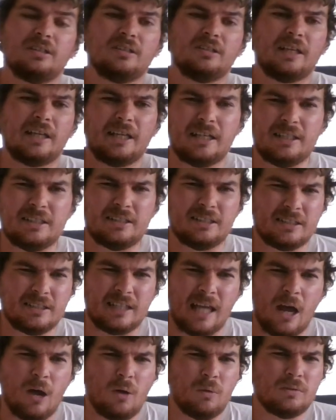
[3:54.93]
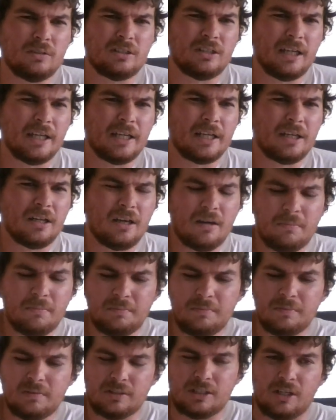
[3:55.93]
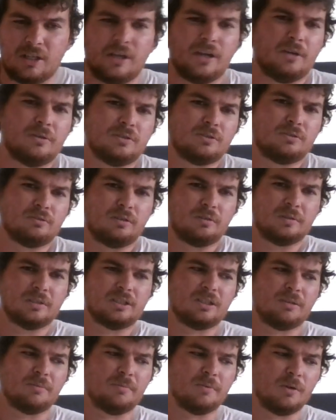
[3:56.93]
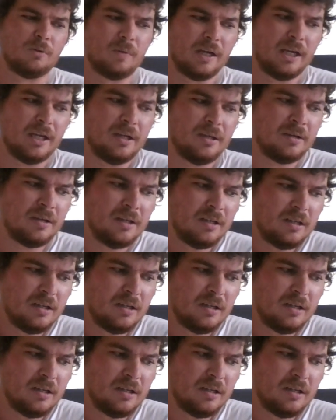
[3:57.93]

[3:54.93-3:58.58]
Like, it sounds like Numb. Sorry, I was throwing something away.